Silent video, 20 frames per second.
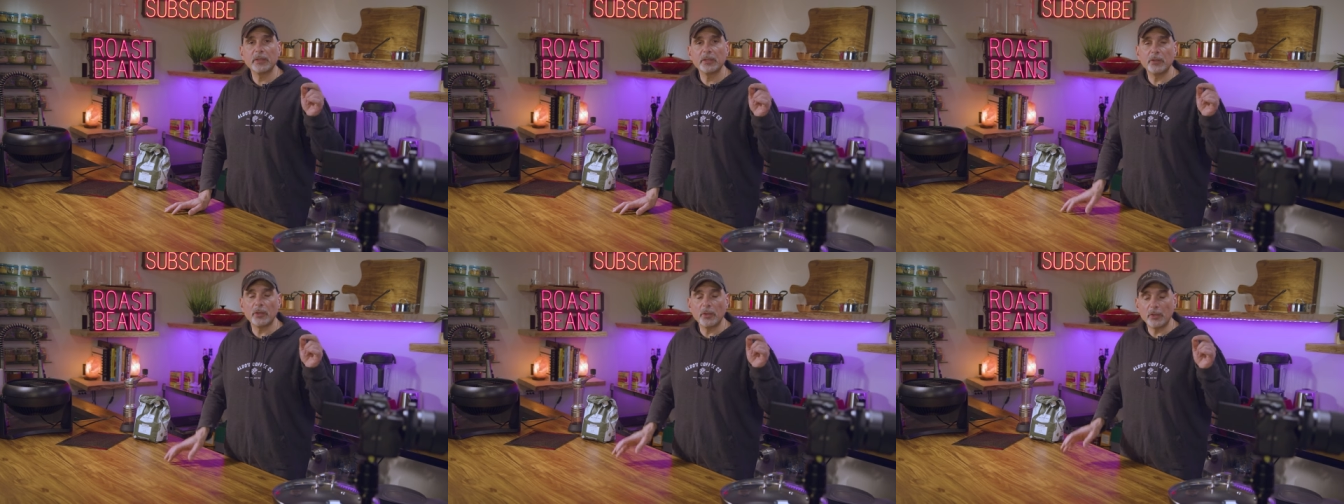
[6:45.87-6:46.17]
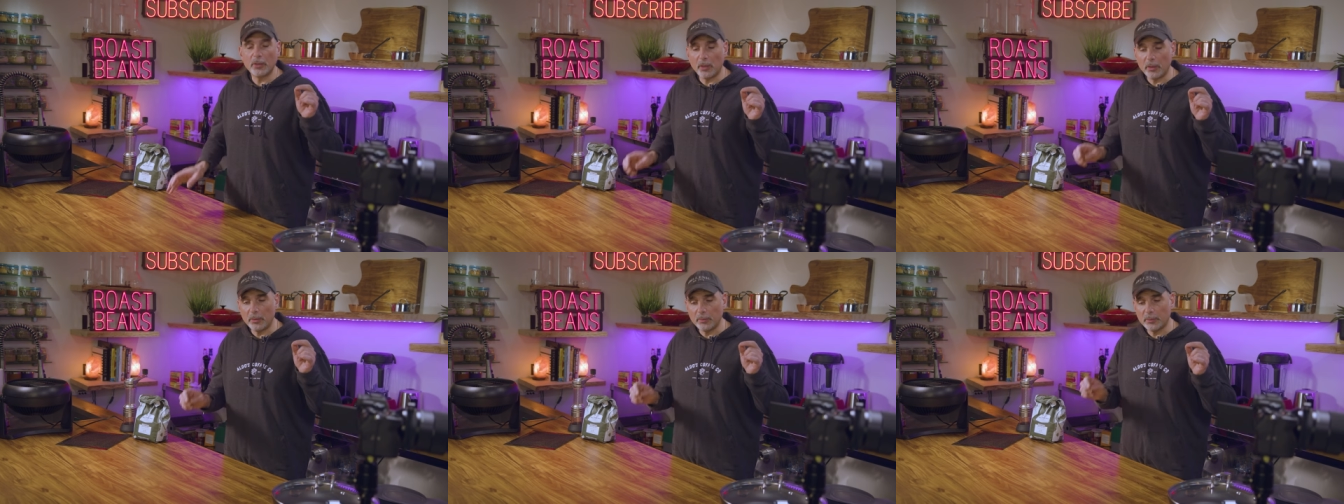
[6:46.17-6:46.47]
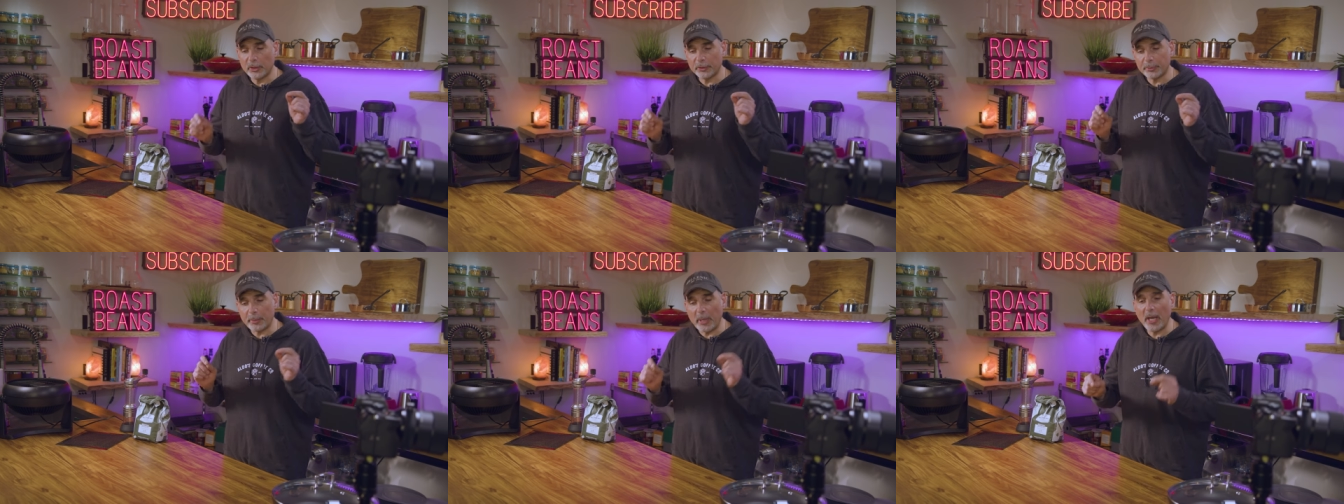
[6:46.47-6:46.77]

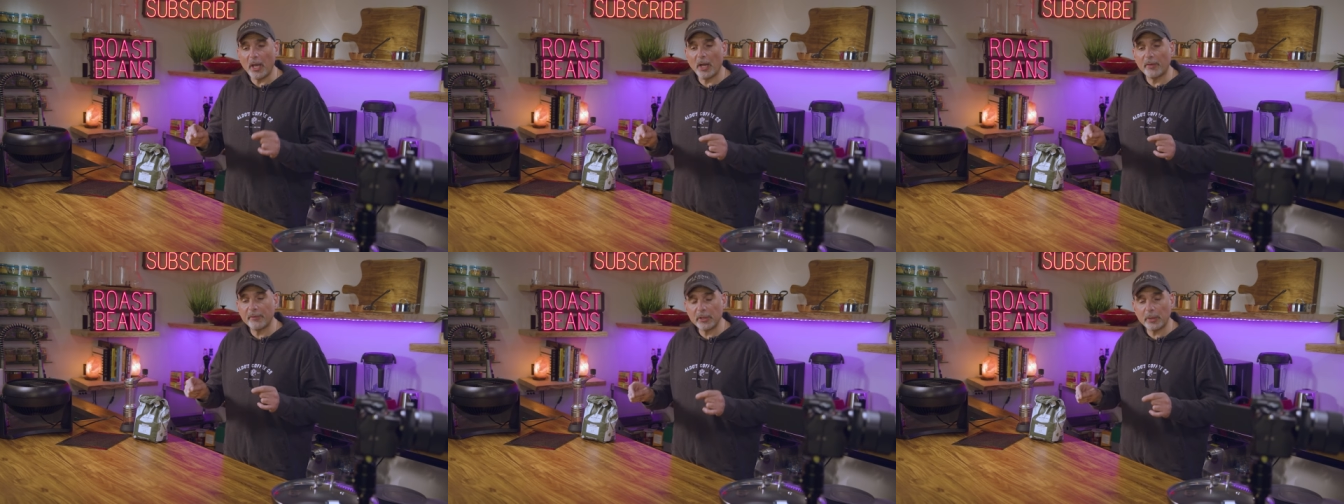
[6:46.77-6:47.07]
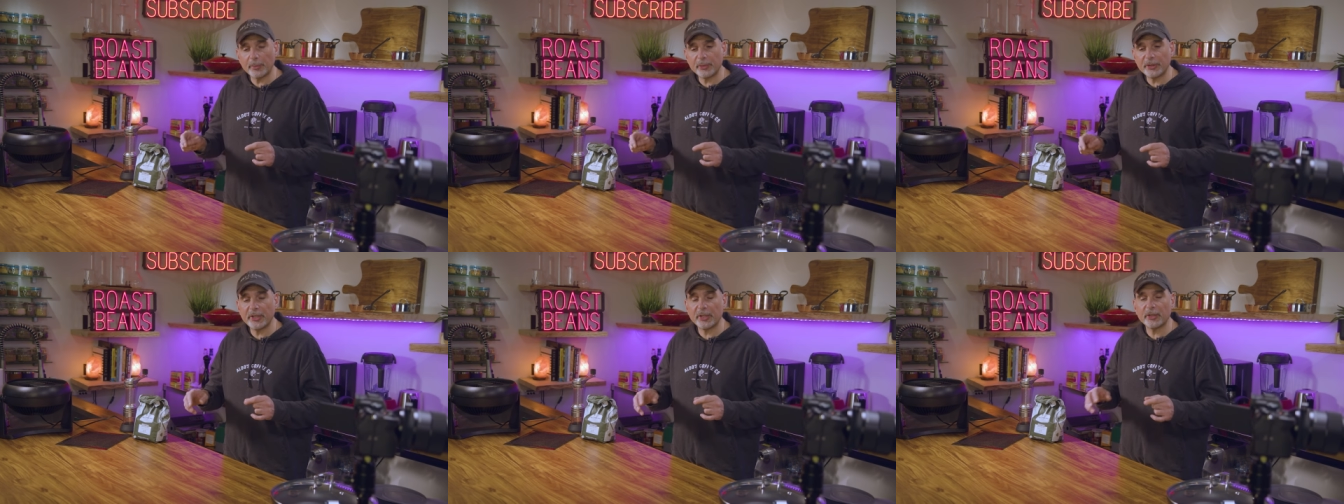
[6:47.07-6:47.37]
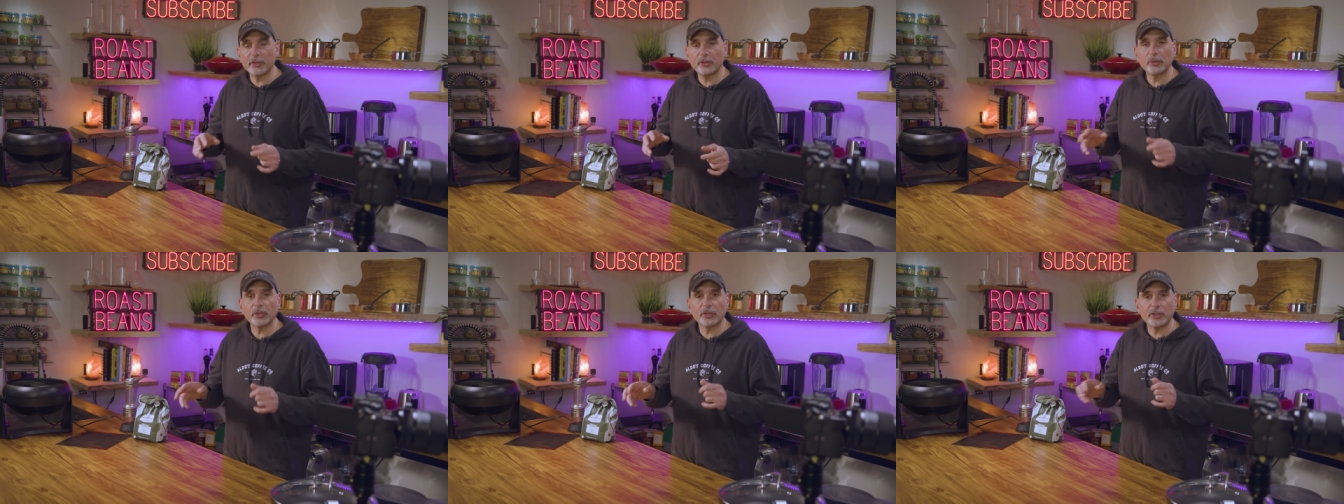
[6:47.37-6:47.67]
because my oven
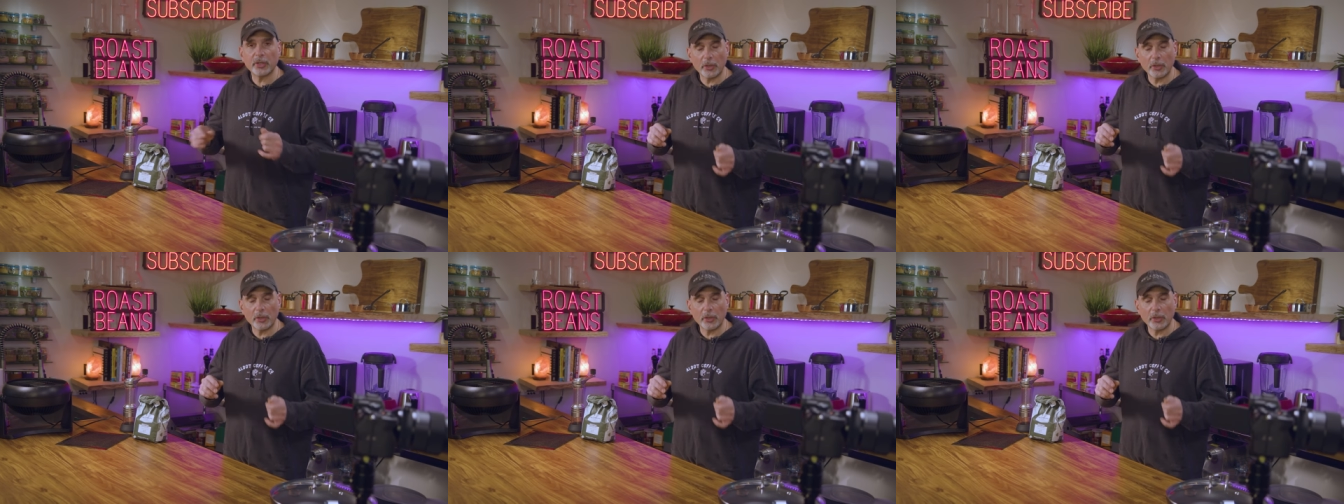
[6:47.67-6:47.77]
upstairs,